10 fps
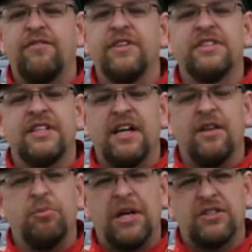it's not
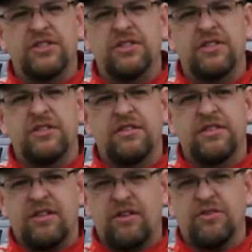the best
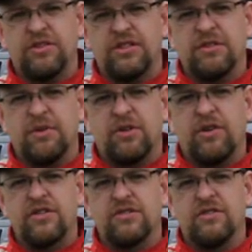stereo system that
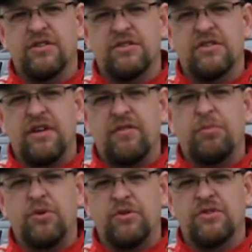Chrysler has ever
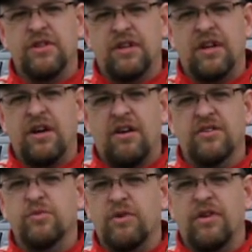produced in a car,
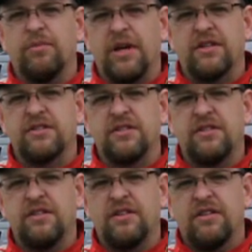it's one of the best.
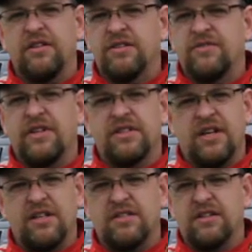It's
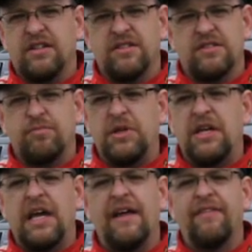fantastic. It's
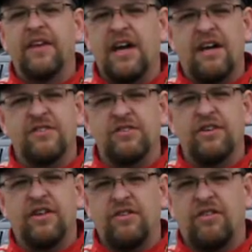being at the
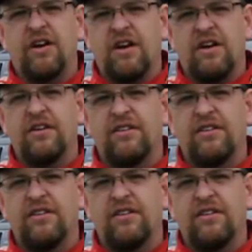concert in your car.